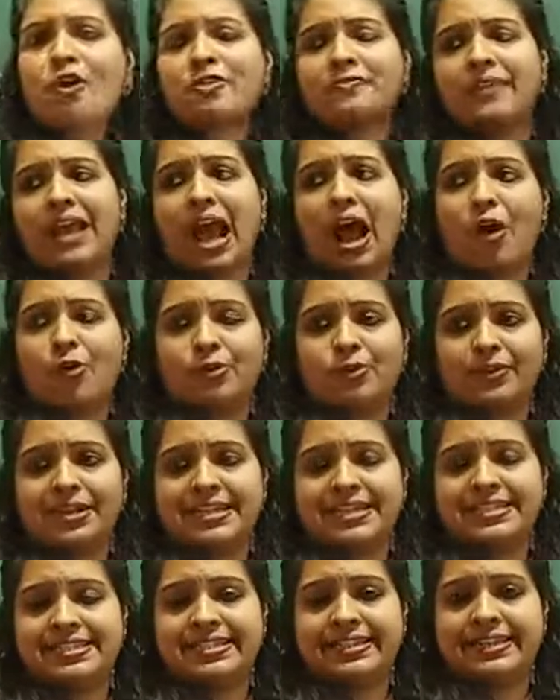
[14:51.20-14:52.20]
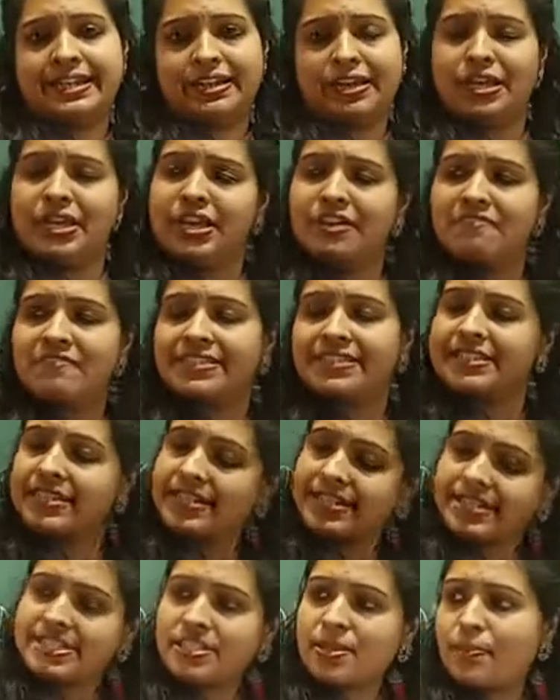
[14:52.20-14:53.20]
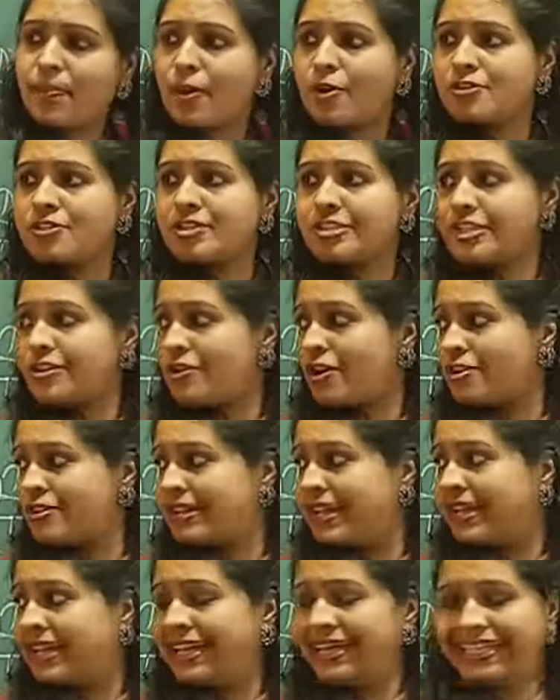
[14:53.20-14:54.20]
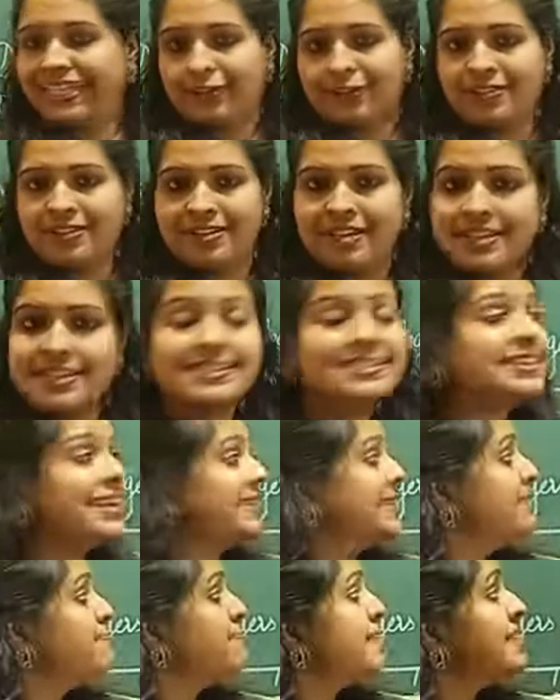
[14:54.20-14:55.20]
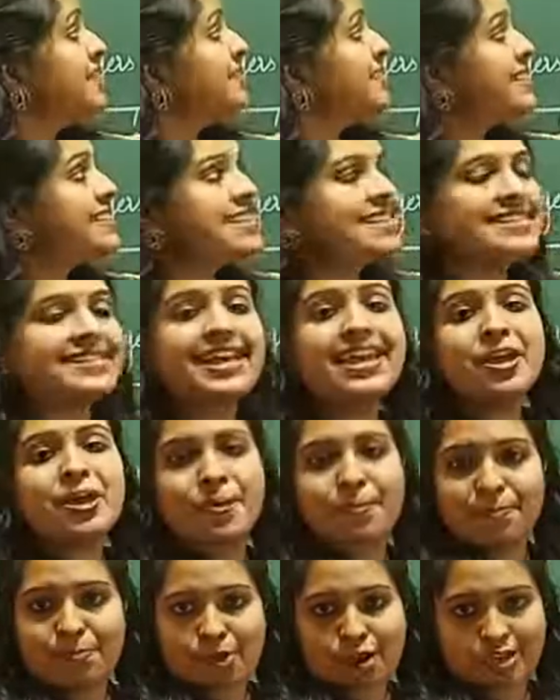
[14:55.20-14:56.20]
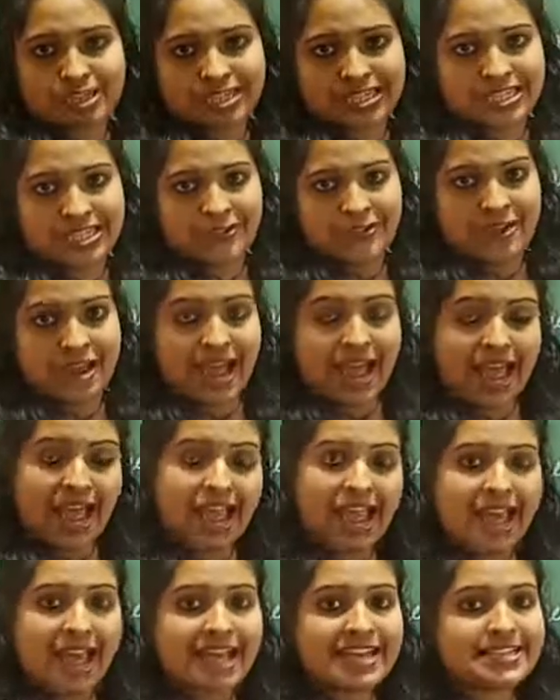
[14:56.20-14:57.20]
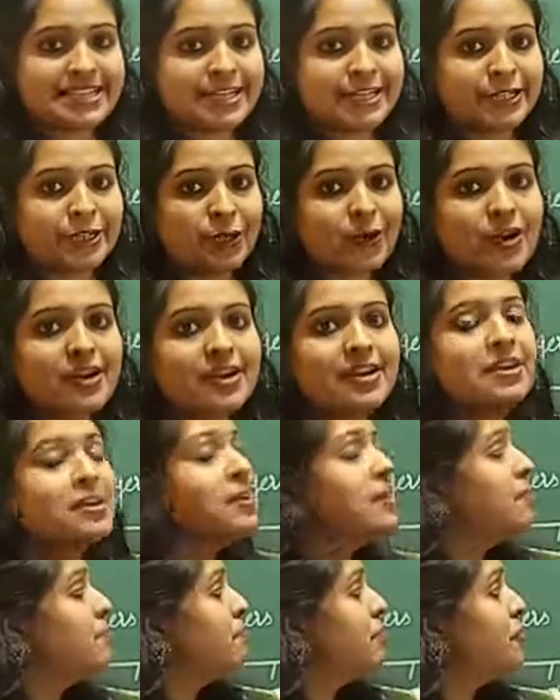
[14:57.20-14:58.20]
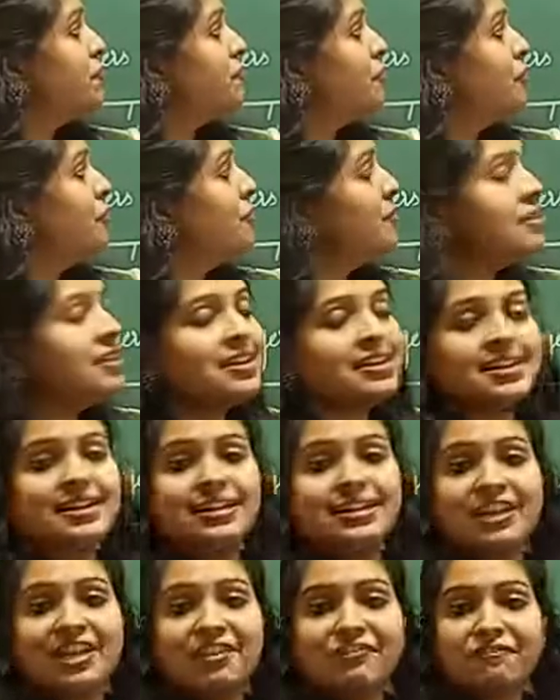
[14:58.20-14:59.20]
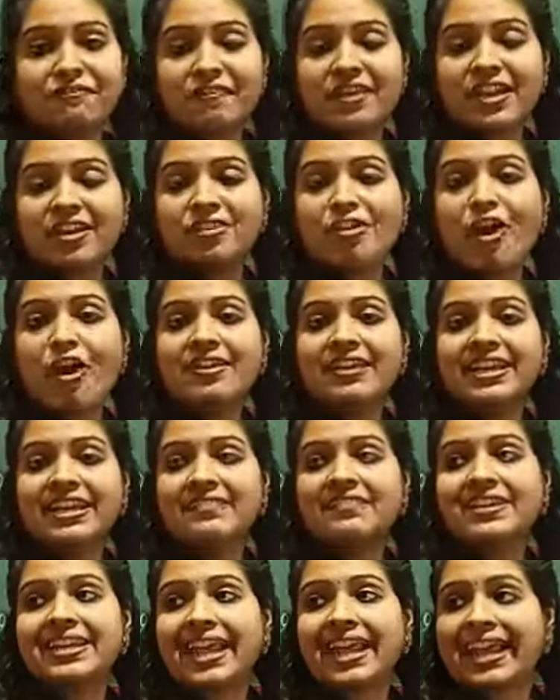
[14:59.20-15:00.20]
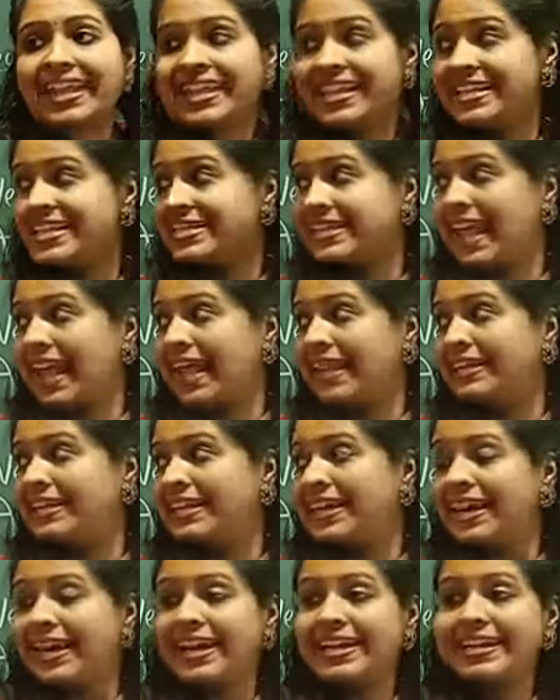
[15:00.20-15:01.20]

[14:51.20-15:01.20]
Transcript: What we have to consider? Whether it is a positive or negative. Nothing but this is a positive. As I told before, if we are not given any sign,